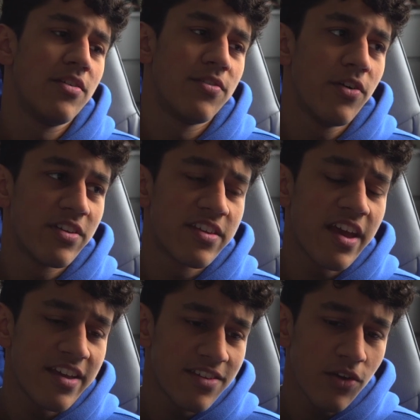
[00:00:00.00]

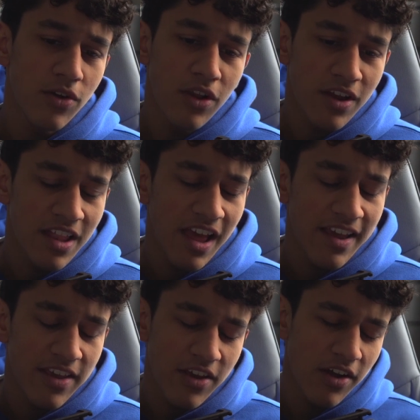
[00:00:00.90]
queso
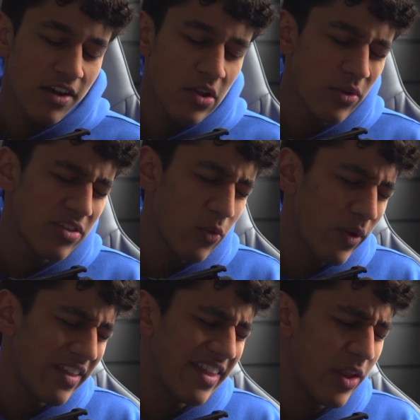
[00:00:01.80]
lookalike, you gotta lose the
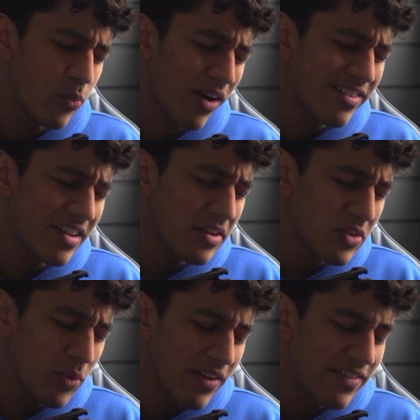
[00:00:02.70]
weight. Then once you
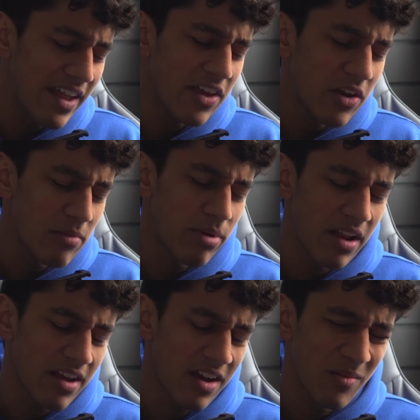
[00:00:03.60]
lose the weight, then you gotta
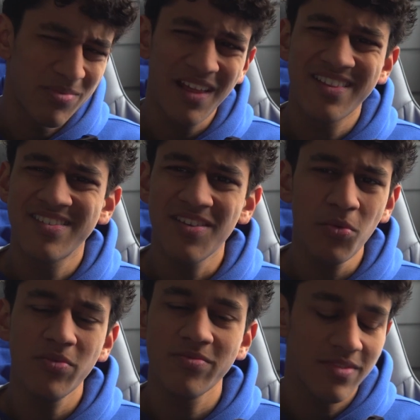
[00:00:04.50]
bulk up. That's
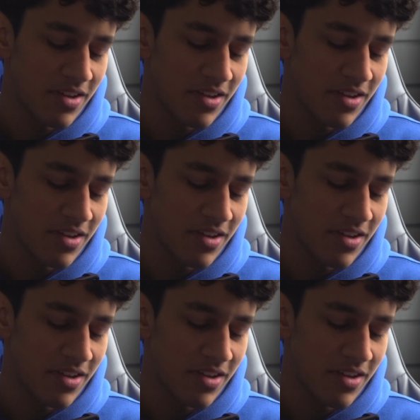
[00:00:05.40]
so...